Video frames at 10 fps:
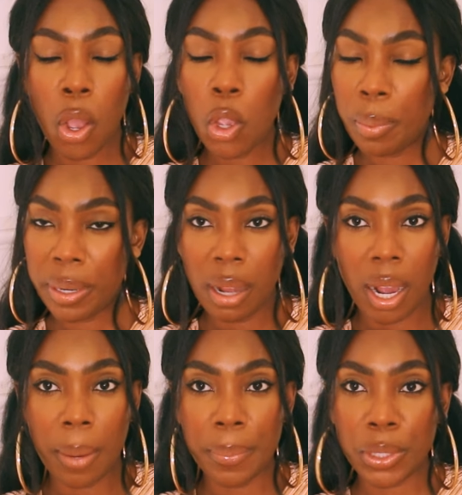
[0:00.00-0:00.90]
open
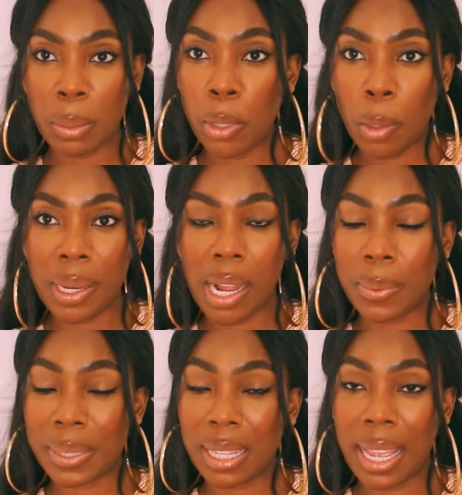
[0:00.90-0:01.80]
arms the moment I
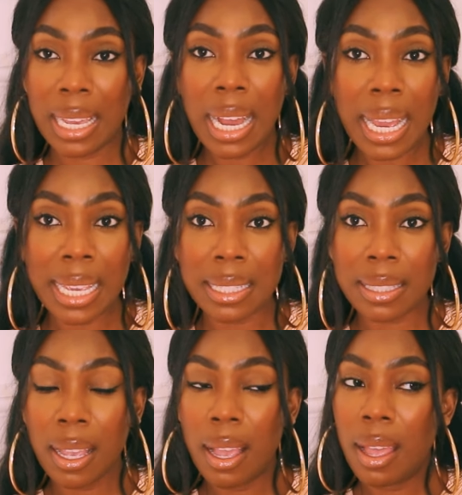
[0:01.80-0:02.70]
was like,
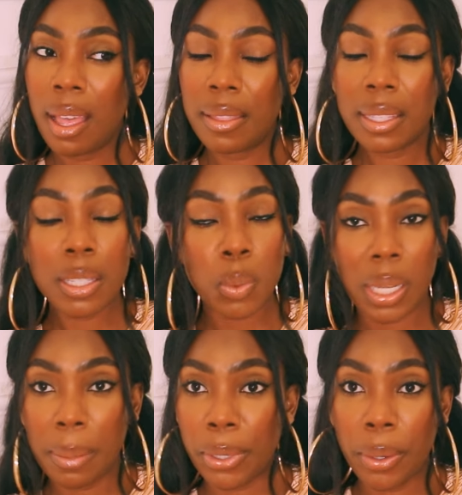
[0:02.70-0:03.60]
guys, this is
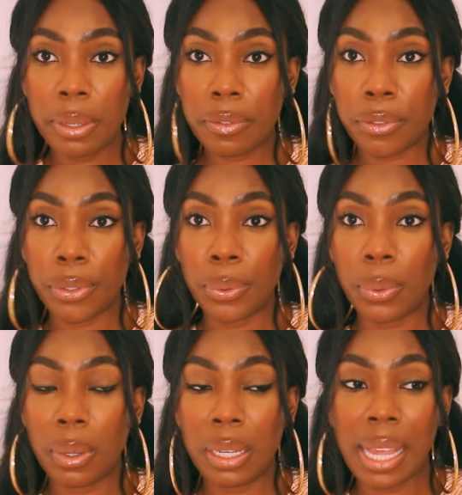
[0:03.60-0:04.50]
what I'm going
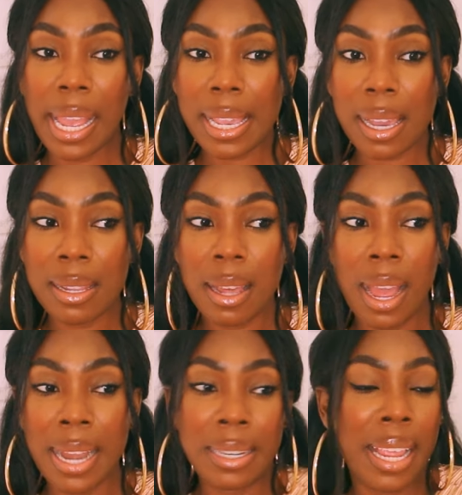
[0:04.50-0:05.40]
through. Like,
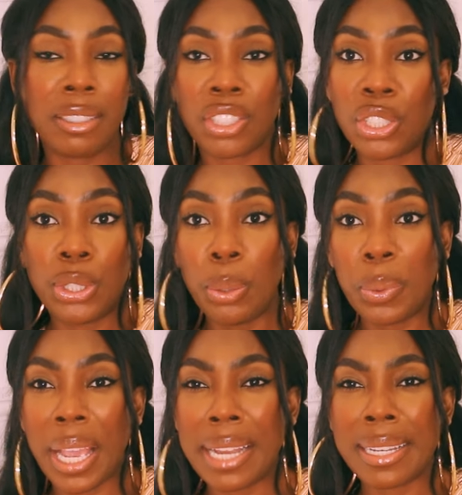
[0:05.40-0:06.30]
and they just knew
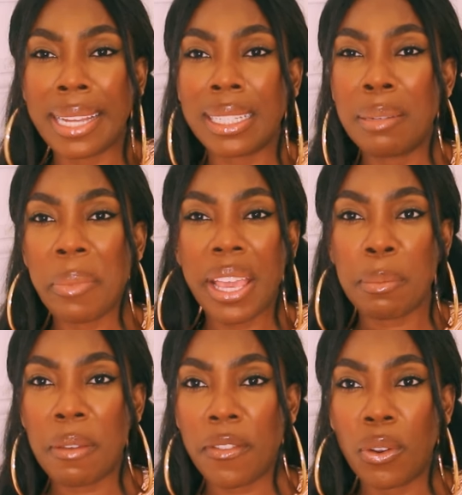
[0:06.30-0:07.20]
it and they didn't
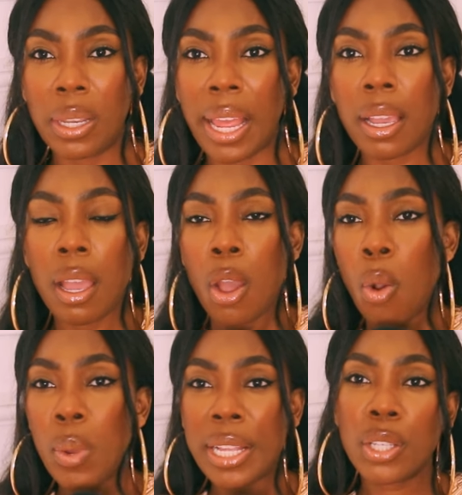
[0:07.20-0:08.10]
make me feel like
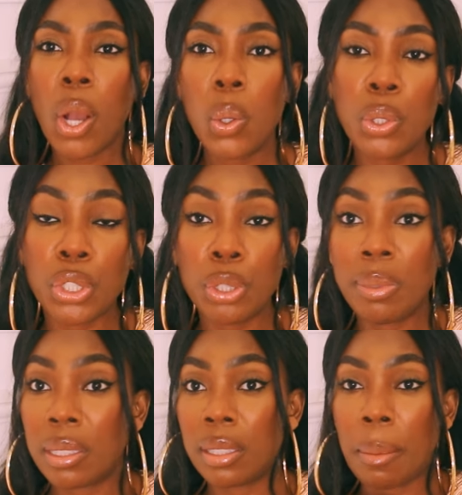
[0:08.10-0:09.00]
we told you
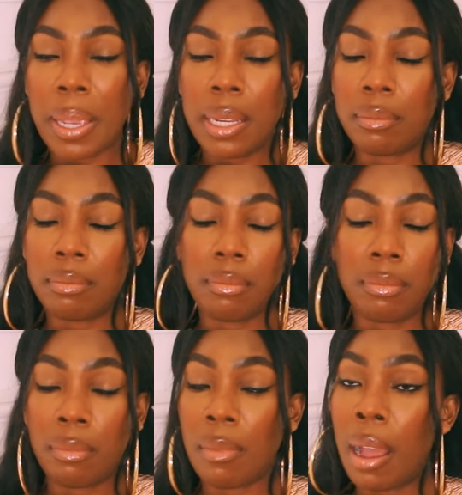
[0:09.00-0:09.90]
because I mean,
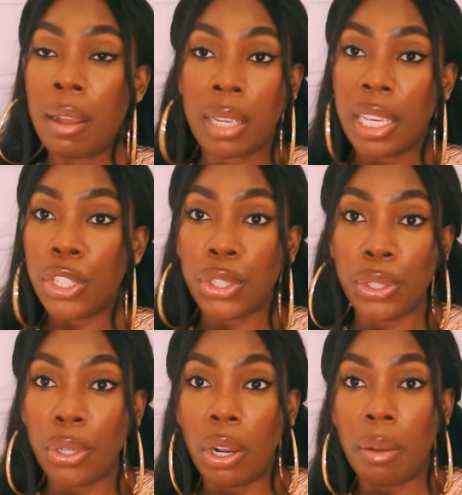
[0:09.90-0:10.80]
I kid you
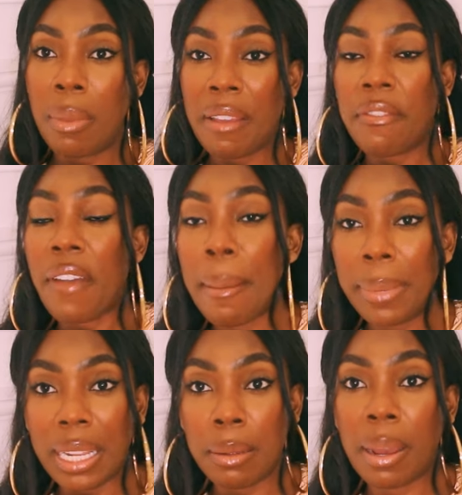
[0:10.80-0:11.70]
not, my
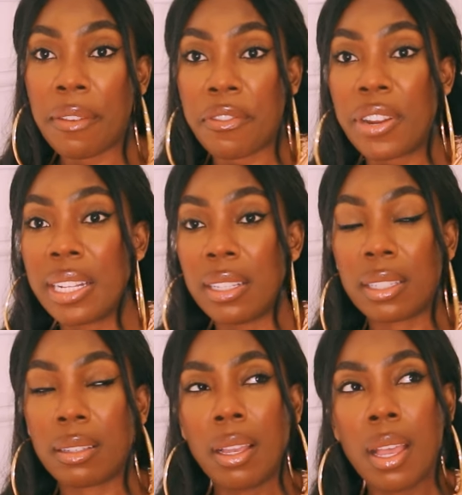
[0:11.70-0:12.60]
family and my
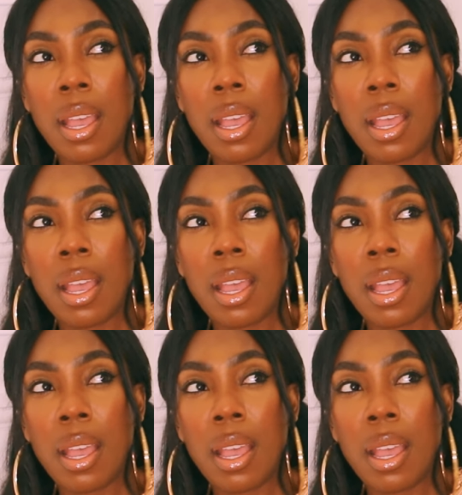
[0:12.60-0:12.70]
friends,